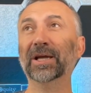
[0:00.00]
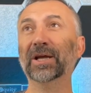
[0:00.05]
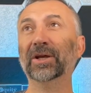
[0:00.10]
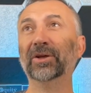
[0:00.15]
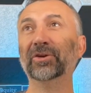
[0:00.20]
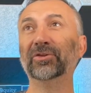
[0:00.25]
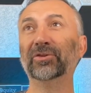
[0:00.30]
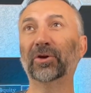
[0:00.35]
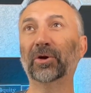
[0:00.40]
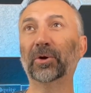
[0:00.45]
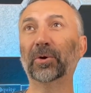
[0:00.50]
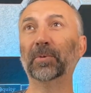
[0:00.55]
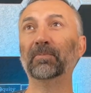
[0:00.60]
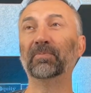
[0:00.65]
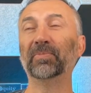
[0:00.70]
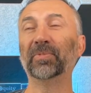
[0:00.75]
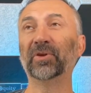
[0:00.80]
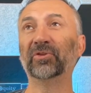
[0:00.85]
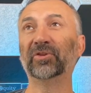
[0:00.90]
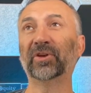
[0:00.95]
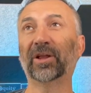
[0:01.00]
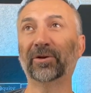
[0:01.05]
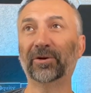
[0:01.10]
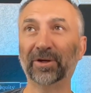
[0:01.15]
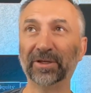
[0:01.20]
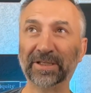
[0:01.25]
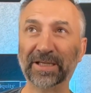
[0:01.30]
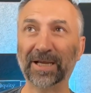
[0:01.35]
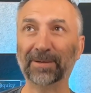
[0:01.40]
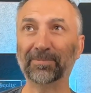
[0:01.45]
So the seller
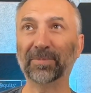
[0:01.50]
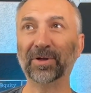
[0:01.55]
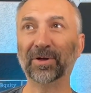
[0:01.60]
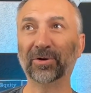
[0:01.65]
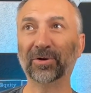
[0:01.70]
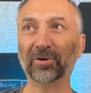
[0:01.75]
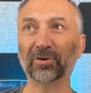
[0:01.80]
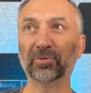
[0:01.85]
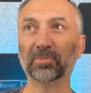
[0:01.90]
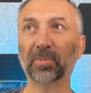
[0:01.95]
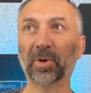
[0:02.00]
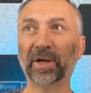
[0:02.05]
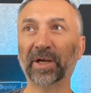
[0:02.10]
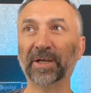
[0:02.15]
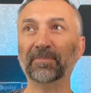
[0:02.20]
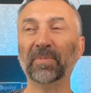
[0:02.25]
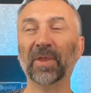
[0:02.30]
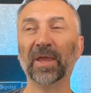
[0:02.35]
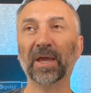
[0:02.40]
had kept the earnest money.